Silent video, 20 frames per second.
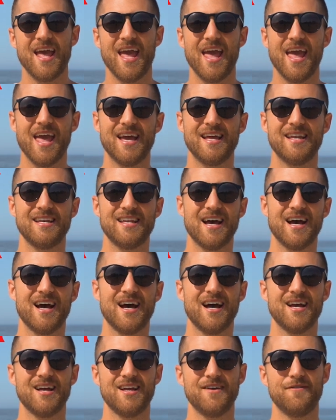And
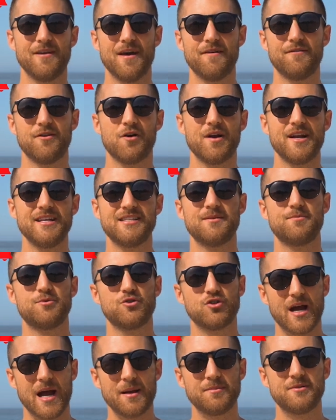uh, if you haven't already
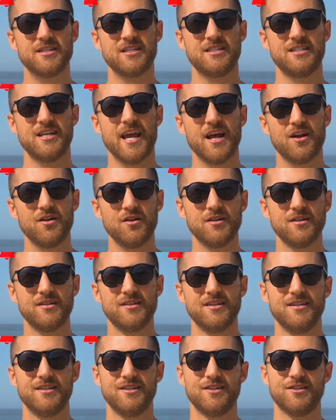subscribed to the channel,
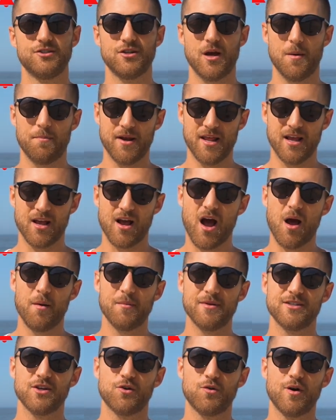drop any
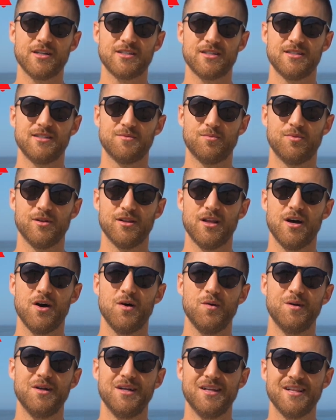comments or questions
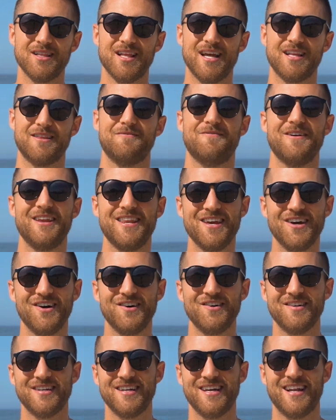below, like the video,
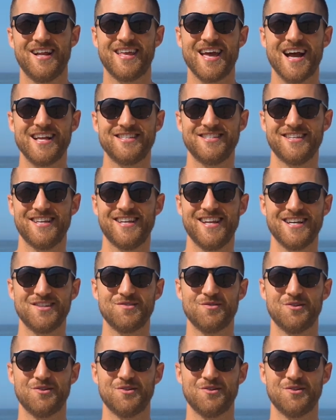and I'll catch you in the next